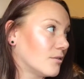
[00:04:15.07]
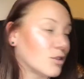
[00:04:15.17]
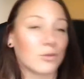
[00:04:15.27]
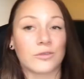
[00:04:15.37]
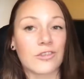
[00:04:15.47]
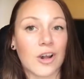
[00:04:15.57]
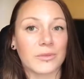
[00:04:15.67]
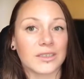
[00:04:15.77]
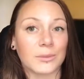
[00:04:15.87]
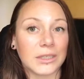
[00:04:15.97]
Dwarf
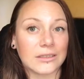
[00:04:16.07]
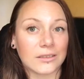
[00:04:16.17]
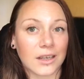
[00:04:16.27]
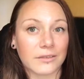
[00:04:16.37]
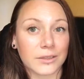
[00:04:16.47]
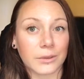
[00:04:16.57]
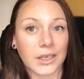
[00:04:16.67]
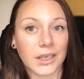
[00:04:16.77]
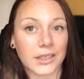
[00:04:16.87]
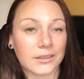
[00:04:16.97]
gourami's like, please do that, it'll be
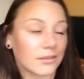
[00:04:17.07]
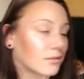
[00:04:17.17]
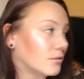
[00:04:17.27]
20 litres.